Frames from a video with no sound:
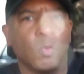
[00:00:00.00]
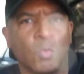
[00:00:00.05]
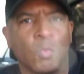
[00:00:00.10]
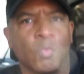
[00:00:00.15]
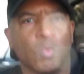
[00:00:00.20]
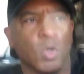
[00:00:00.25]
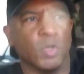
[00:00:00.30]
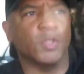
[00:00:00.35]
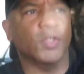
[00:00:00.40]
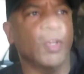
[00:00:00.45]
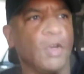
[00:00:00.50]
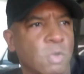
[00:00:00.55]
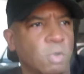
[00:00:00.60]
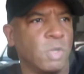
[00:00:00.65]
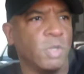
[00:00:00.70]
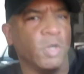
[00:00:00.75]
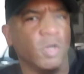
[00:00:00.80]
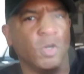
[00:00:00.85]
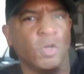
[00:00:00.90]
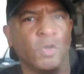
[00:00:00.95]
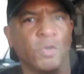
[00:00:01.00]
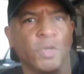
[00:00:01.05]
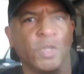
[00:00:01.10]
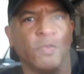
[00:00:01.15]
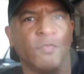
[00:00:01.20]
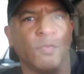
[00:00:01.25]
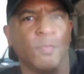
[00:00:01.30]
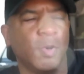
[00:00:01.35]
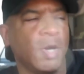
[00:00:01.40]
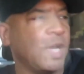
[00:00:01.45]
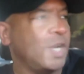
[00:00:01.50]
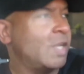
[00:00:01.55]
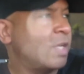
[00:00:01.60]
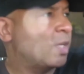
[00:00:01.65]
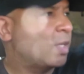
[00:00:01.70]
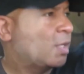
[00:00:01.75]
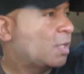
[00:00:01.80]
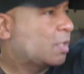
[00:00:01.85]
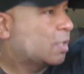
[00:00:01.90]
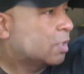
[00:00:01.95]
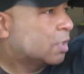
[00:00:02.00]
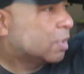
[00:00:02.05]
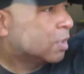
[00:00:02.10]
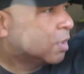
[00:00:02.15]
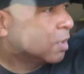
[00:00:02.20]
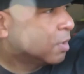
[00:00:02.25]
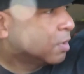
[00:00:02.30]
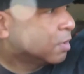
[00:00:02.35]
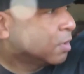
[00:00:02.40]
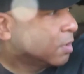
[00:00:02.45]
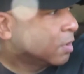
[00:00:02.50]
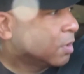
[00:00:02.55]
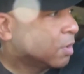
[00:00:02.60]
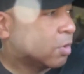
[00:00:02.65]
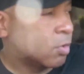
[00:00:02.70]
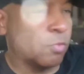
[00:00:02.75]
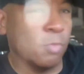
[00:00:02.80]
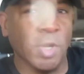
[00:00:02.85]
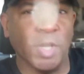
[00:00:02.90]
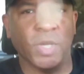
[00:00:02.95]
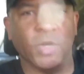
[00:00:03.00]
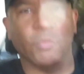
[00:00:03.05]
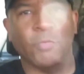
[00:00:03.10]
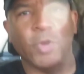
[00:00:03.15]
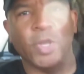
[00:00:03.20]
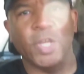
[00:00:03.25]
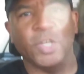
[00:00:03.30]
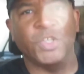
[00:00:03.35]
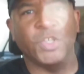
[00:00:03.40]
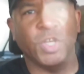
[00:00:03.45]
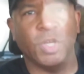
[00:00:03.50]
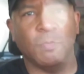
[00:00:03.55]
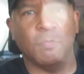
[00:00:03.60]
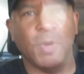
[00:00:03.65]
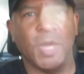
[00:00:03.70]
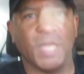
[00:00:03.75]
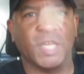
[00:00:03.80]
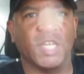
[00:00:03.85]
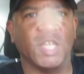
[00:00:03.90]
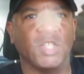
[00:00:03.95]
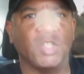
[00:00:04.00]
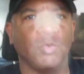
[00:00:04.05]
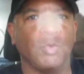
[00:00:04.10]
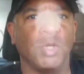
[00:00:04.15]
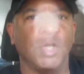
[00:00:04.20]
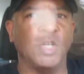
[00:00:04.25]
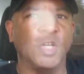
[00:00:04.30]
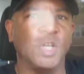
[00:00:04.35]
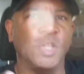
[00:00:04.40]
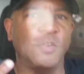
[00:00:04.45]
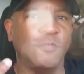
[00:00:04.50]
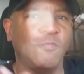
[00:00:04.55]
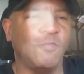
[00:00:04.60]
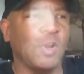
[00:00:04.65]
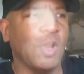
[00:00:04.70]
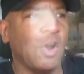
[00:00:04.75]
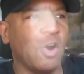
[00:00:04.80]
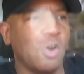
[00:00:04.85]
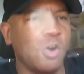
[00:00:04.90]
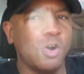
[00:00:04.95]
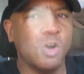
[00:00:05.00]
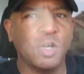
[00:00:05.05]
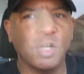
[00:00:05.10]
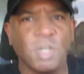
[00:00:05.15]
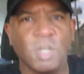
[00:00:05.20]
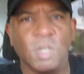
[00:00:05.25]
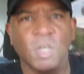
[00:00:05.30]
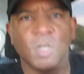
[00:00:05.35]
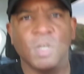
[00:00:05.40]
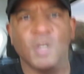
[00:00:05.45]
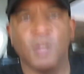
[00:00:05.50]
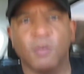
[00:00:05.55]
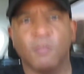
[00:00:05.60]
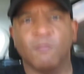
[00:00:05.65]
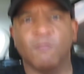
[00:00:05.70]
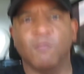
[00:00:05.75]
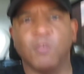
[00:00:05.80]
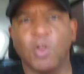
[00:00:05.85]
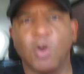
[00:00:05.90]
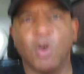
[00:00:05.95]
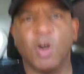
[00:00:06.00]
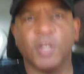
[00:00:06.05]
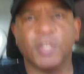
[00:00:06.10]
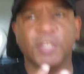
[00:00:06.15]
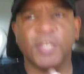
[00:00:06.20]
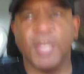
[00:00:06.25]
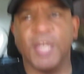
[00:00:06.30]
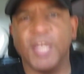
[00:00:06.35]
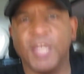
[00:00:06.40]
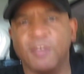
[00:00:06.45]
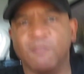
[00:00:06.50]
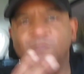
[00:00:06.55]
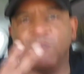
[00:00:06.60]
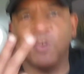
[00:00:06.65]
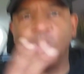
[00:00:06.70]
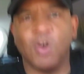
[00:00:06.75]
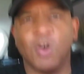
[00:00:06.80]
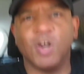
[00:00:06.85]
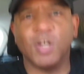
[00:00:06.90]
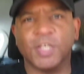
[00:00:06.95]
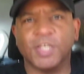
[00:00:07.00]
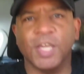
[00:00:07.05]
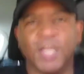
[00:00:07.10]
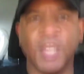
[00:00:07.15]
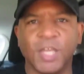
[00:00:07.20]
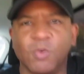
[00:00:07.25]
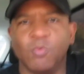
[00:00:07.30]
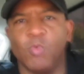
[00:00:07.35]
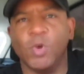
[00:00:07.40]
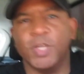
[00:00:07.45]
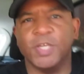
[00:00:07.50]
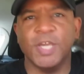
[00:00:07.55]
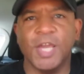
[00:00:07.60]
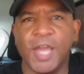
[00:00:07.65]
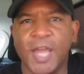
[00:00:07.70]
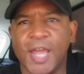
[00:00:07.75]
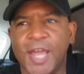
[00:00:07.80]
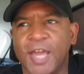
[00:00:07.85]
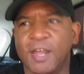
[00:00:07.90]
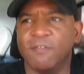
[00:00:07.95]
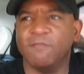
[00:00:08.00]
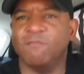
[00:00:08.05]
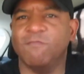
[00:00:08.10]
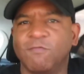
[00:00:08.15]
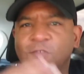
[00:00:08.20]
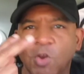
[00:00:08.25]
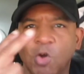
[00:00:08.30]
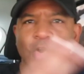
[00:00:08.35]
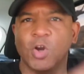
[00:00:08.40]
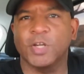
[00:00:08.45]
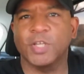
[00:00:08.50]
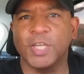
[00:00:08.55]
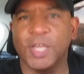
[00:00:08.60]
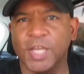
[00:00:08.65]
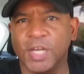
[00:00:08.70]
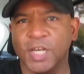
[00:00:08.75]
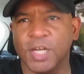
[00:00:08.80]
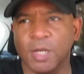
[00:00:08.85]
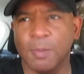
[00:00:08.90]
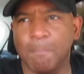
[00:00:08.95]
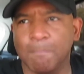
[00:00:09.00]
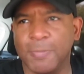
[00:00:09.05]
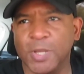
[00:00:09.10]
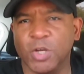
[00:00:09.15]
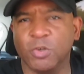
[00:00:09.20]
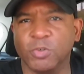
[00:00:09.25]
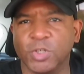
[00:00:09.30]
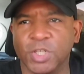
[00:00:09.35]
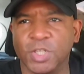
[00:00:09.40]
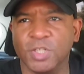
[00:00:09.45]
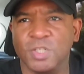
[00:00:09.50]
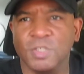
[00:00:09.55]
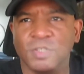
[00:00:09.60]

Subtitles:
What's going on, everybody? Random Reg here, back at you with another vlog. Vlog game, where you at? Vlog game in the building.